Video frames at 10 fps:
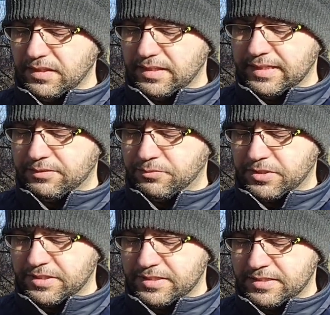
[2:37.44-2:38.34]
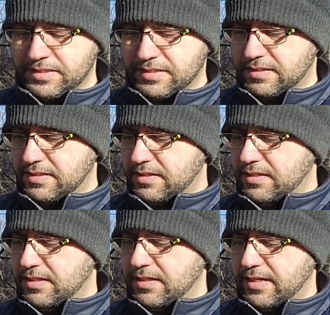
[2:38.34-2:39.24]
It was
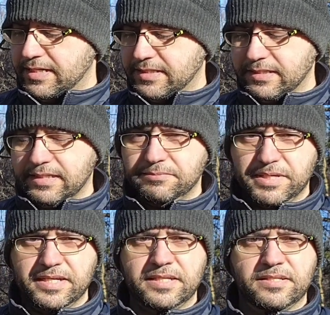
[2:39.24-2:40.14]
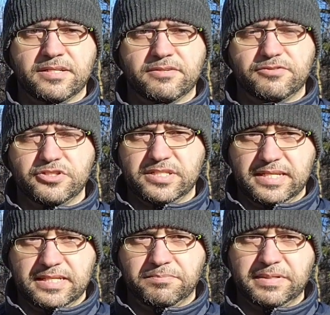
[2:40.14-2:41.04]
ideally made to
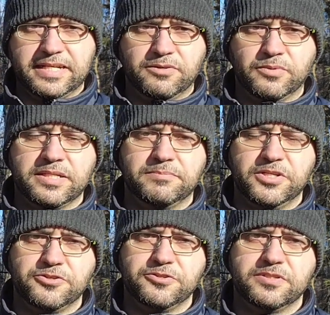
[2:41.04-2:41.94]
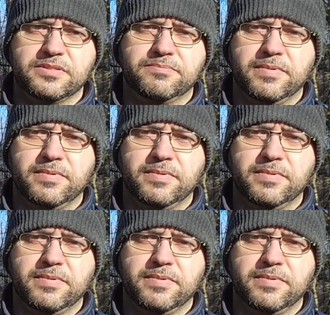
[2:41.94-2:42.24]
take black and white pictures,